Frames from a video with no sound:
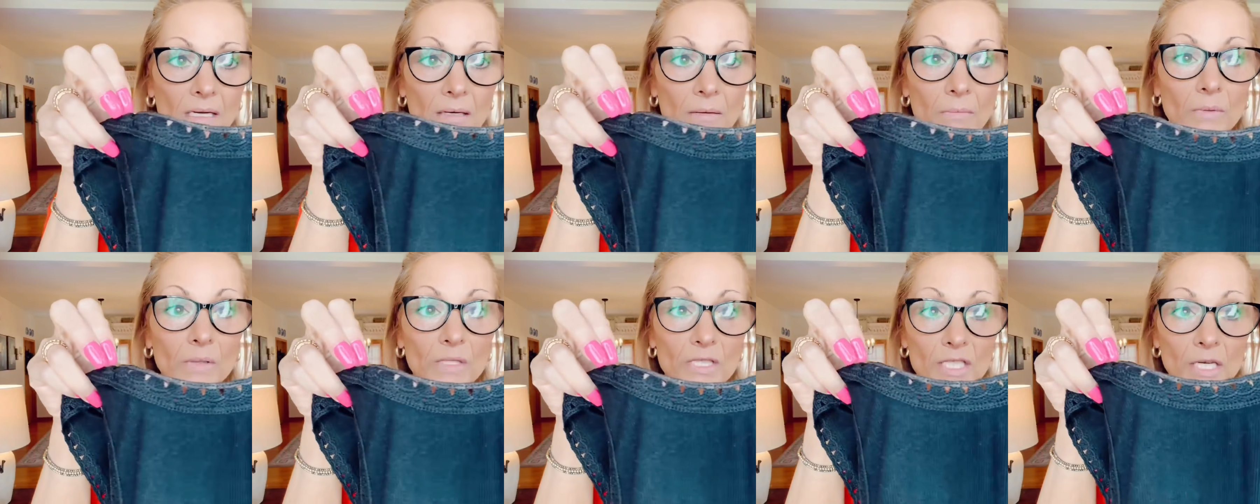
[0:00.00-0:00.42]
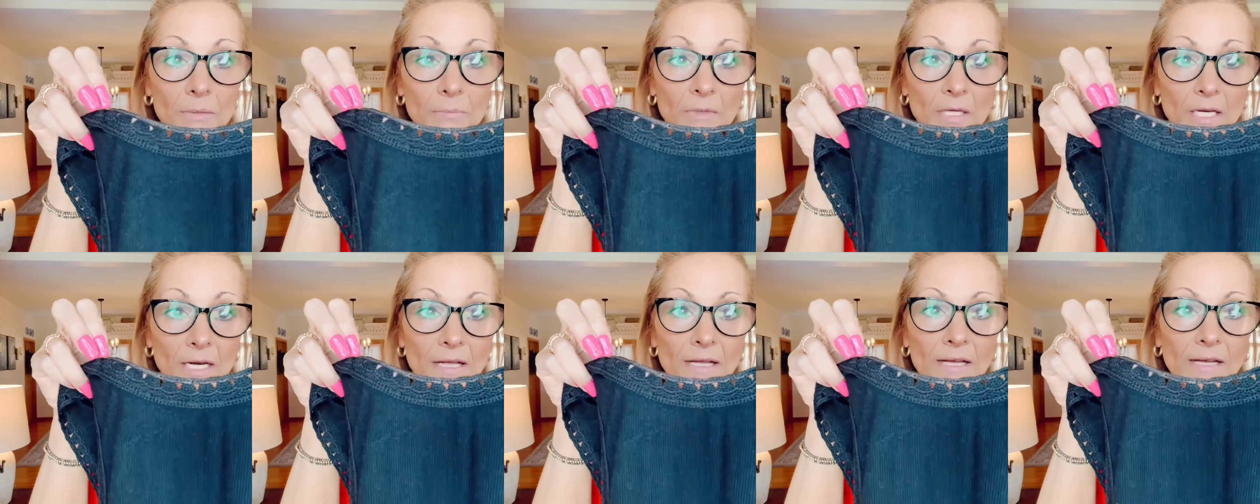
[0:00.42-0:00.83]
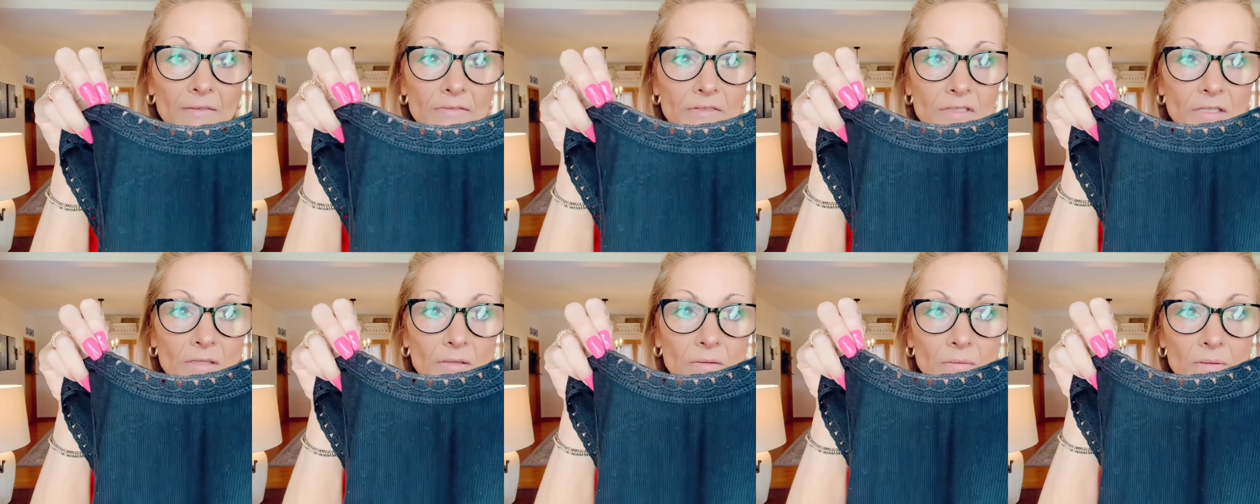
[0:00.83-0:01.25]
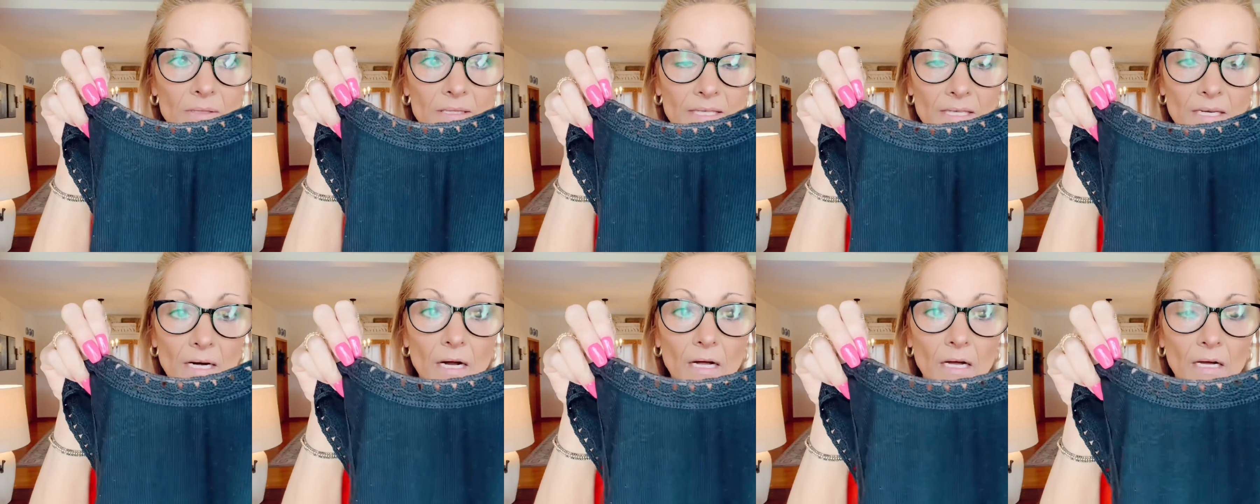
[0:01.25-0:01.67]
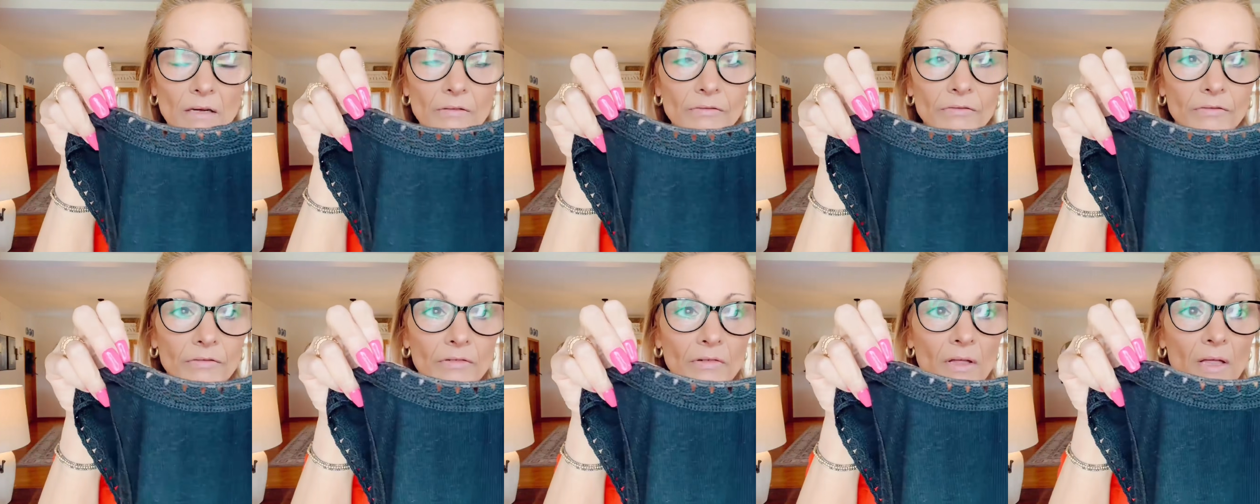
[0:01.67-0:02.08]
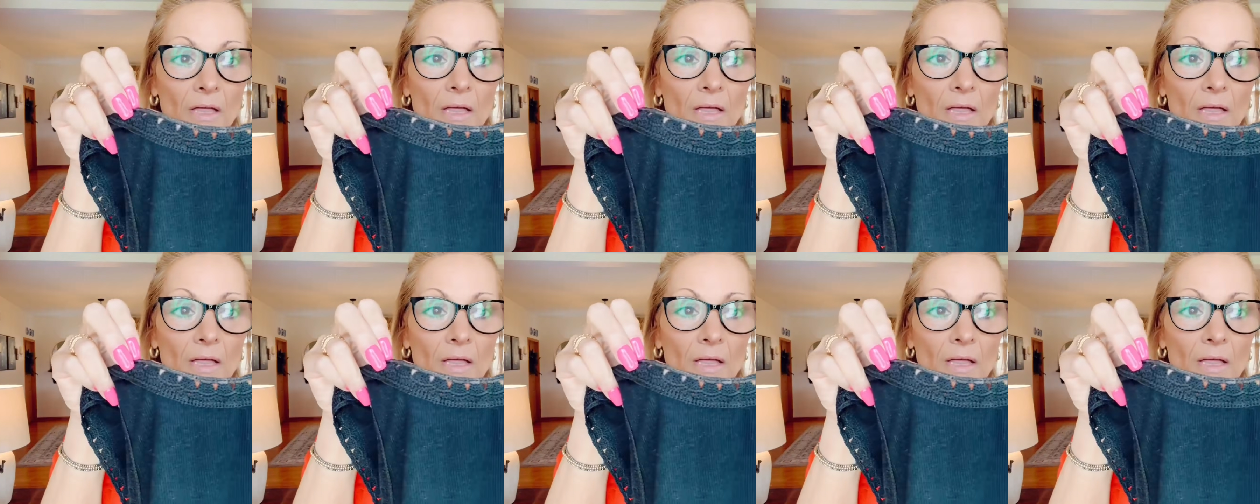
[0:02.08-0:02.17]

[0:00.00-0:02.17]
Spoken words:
which I'm gonna have to get off.